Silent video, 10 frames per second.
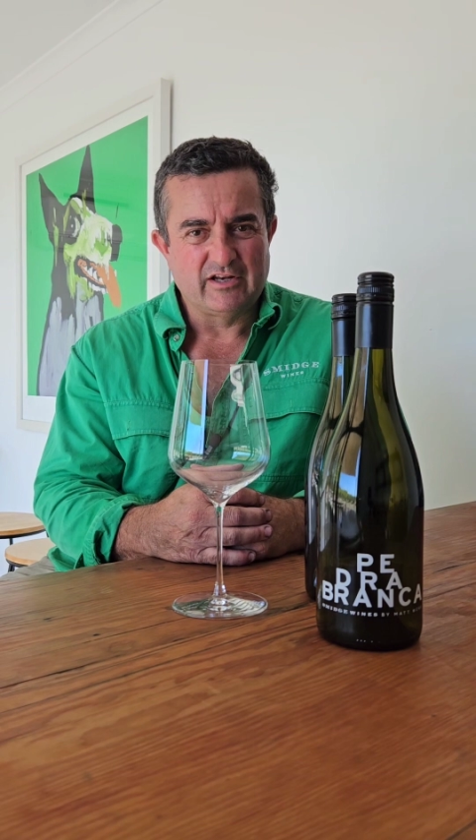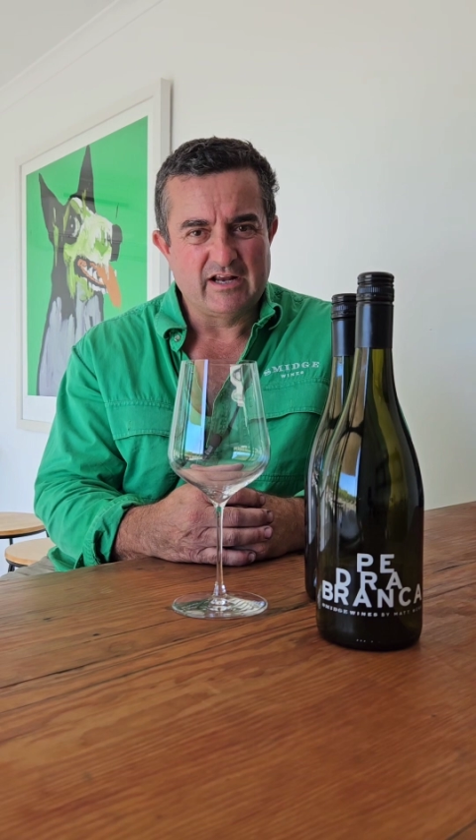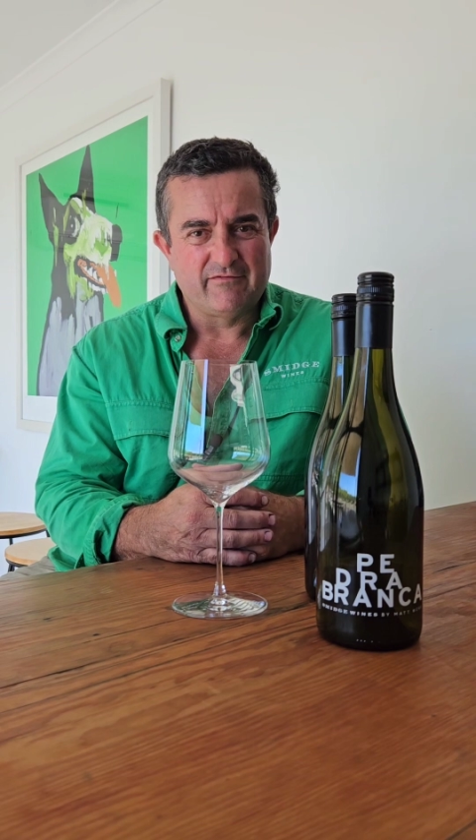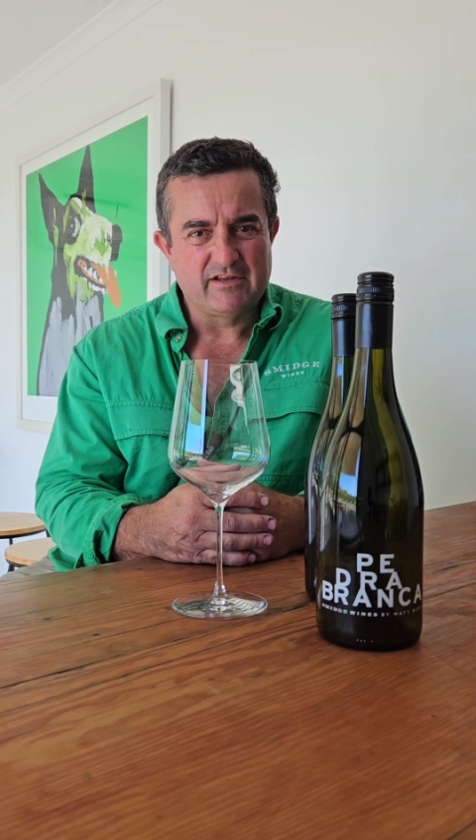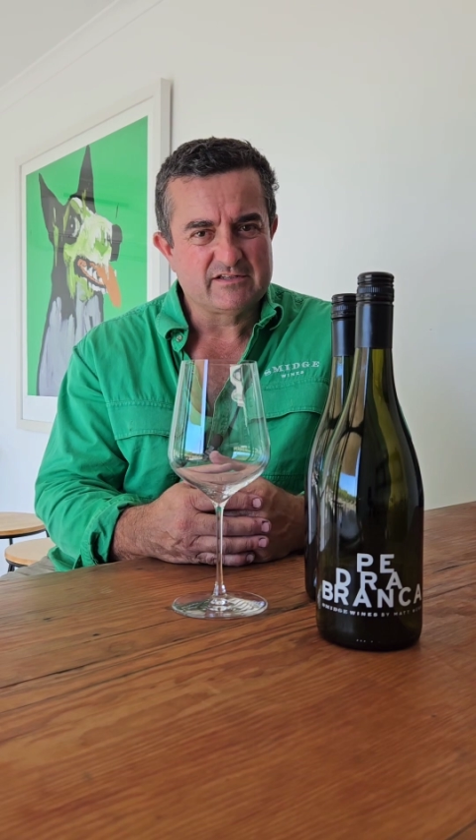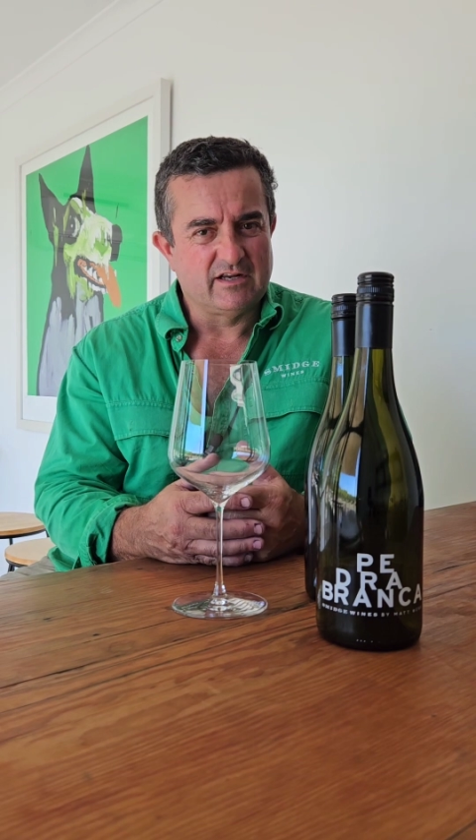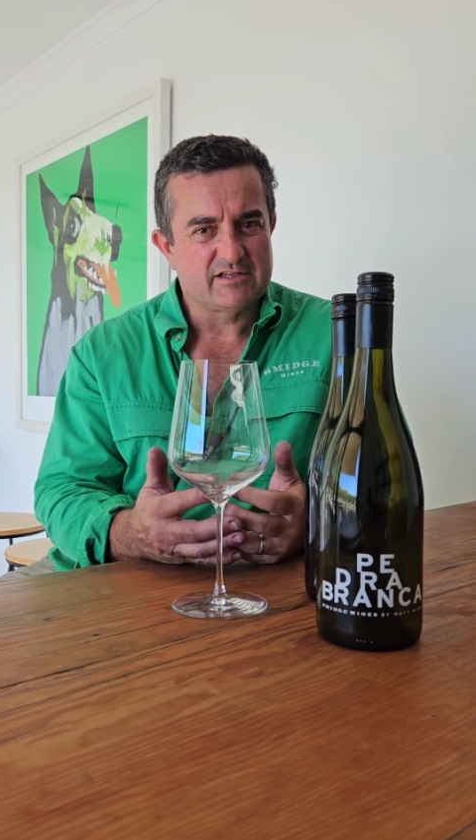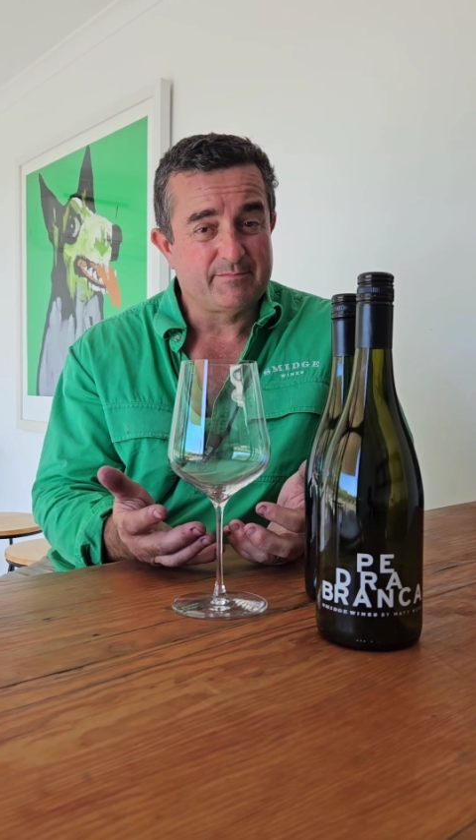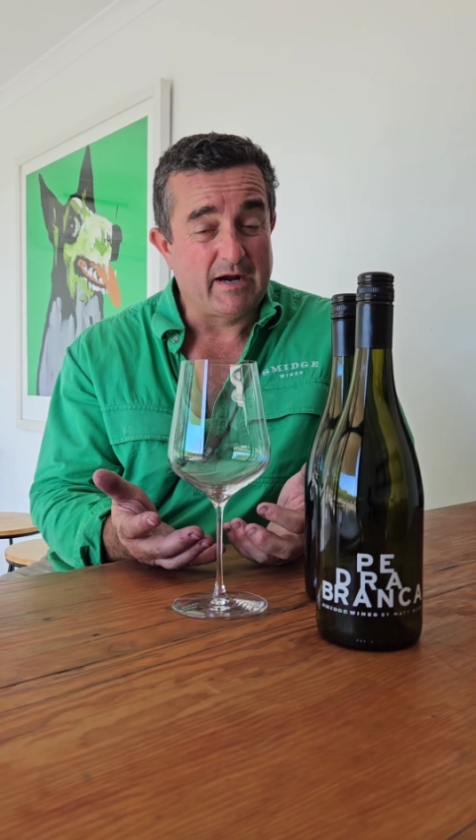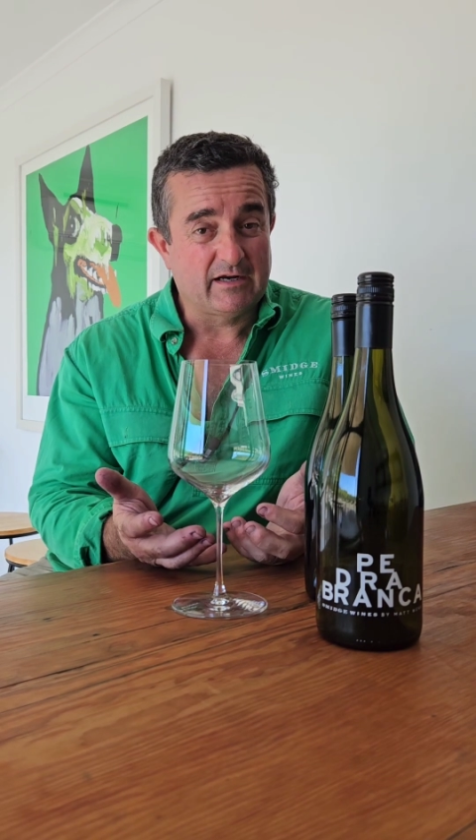can have things like
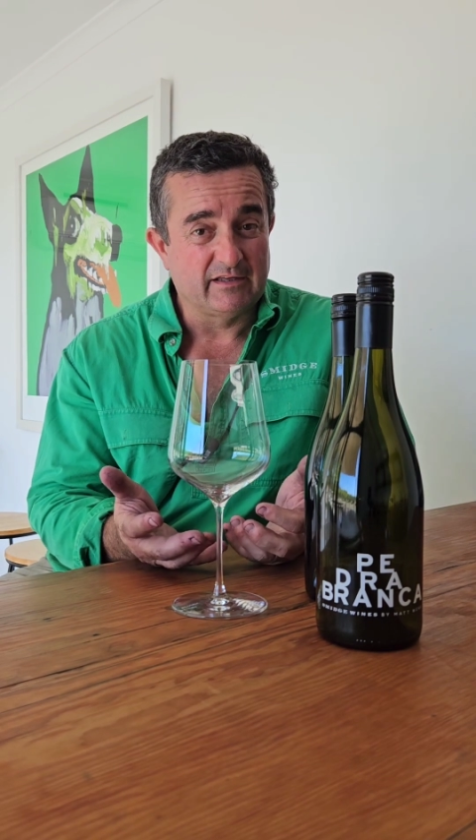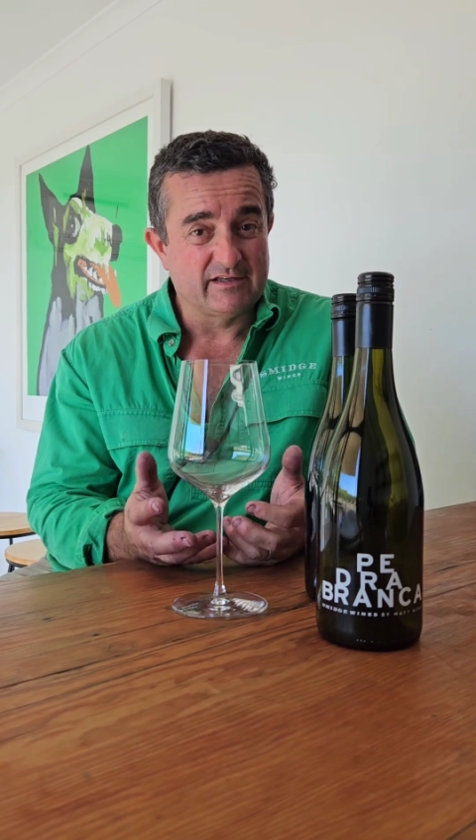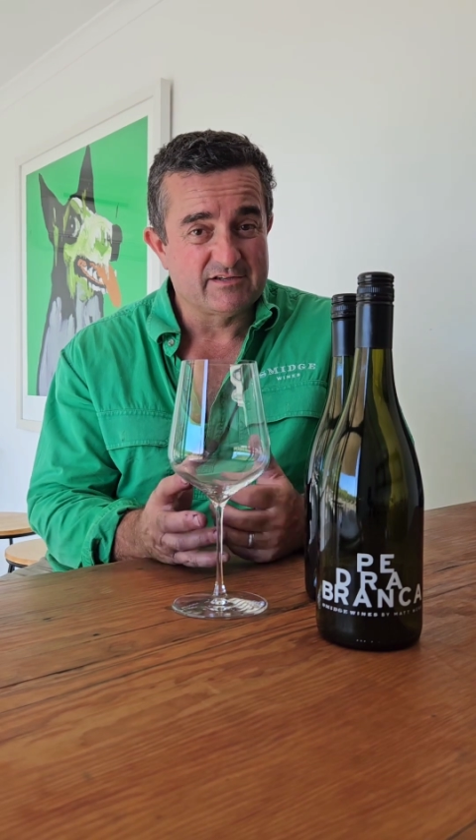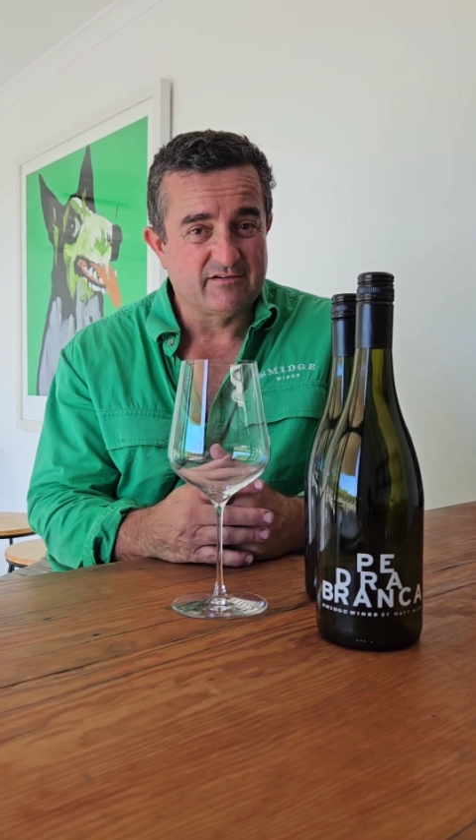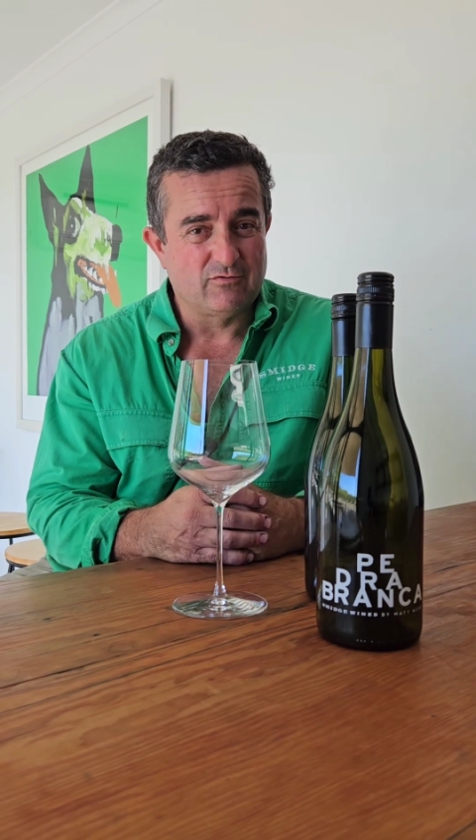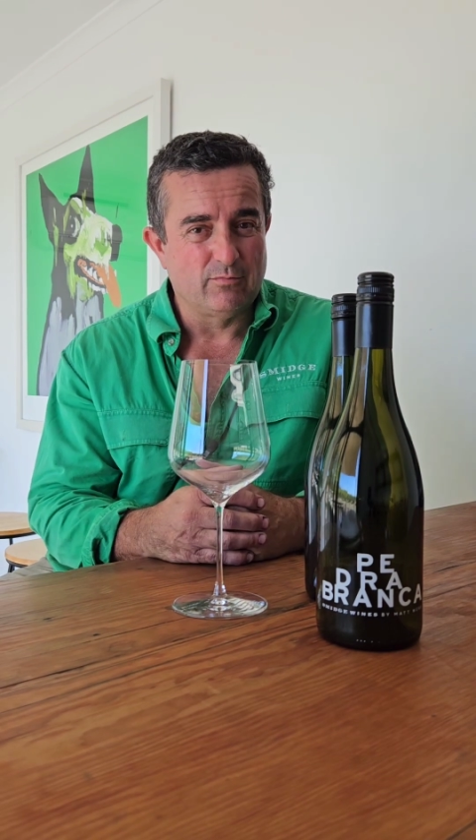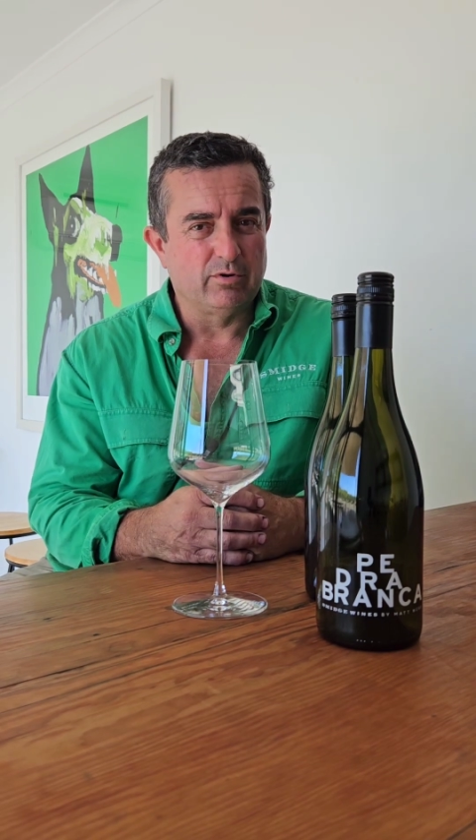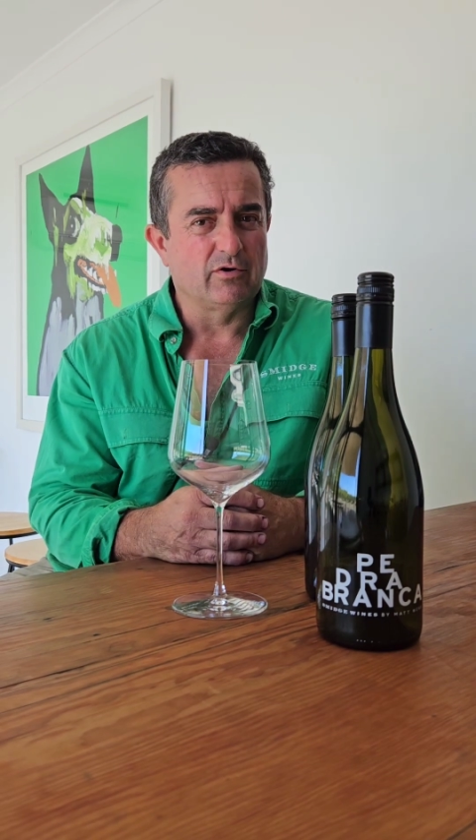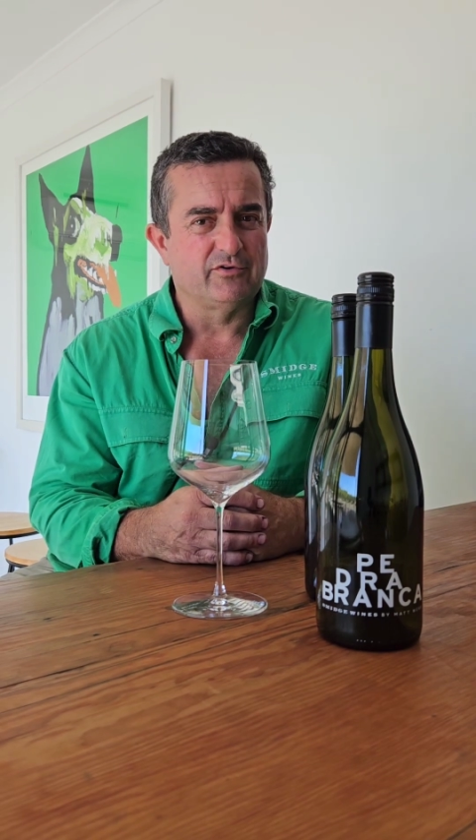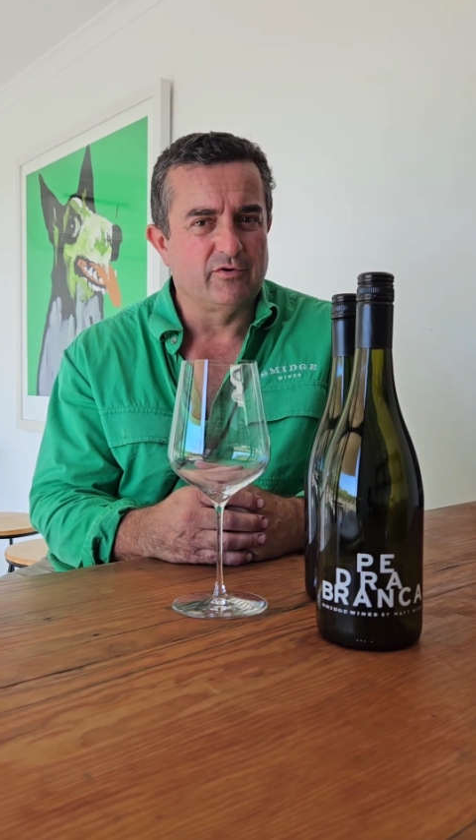sparklings called
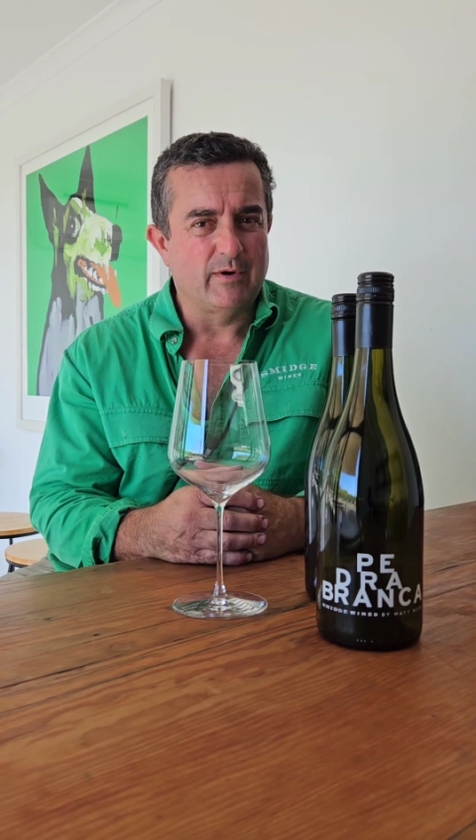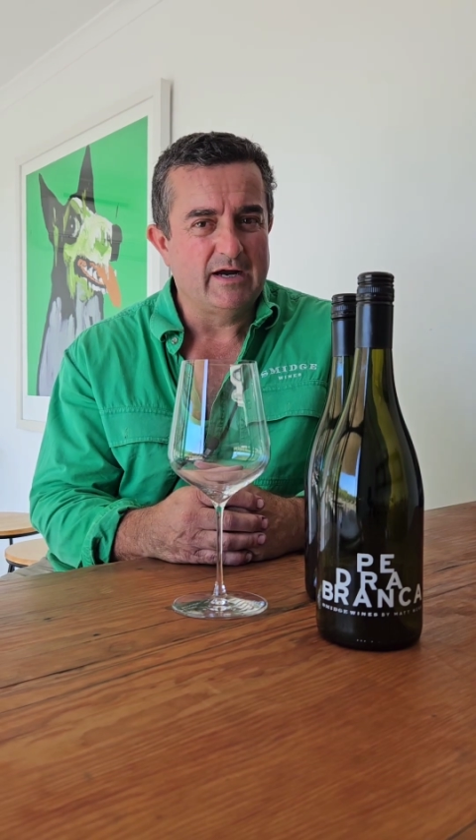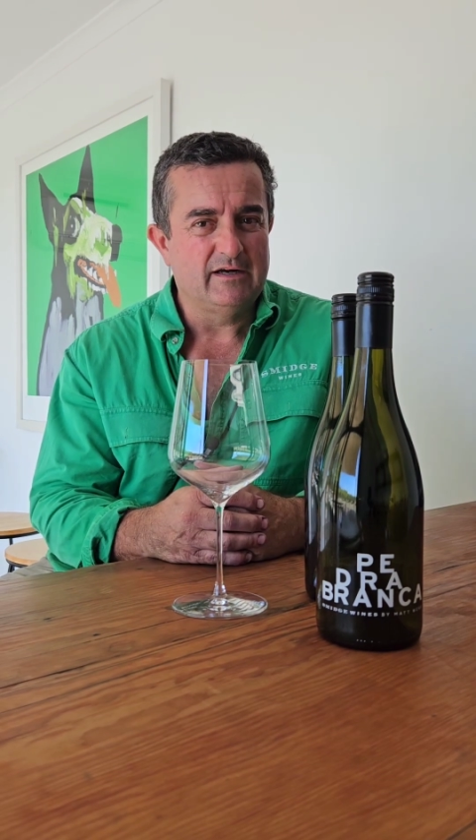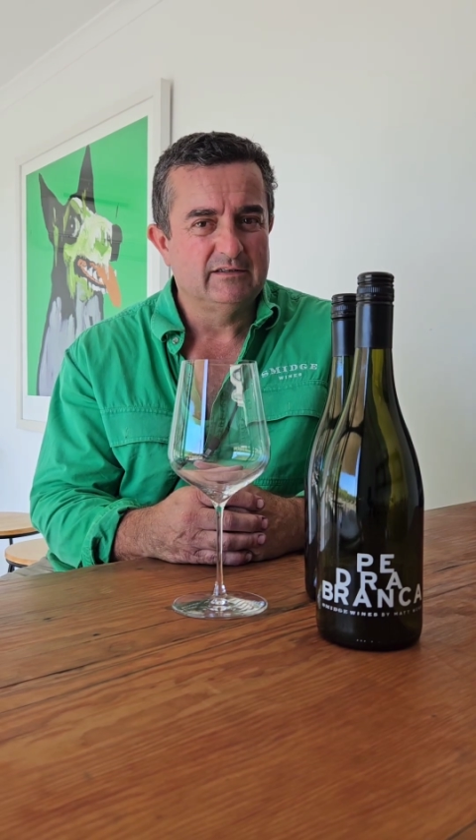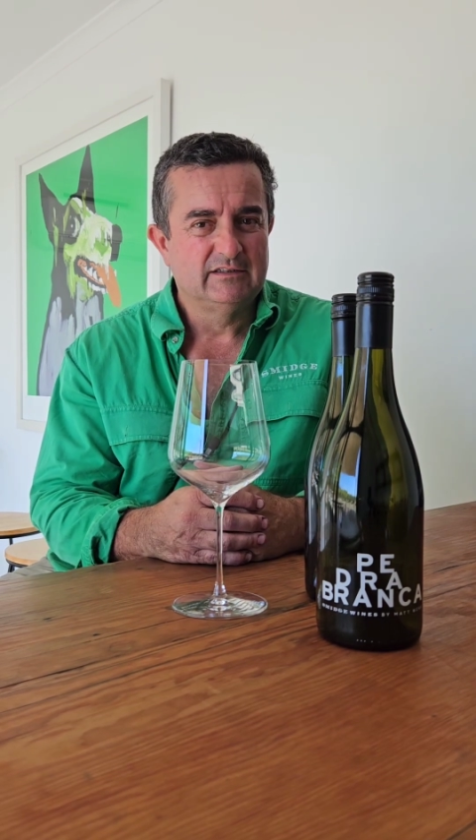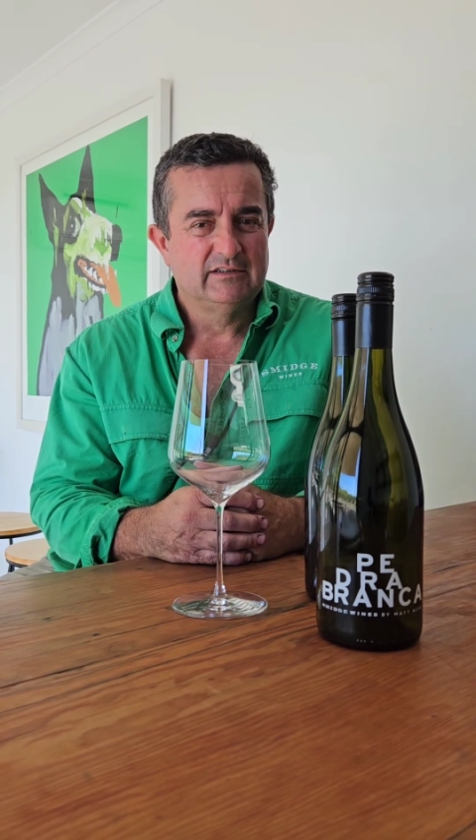Blanc de Noir,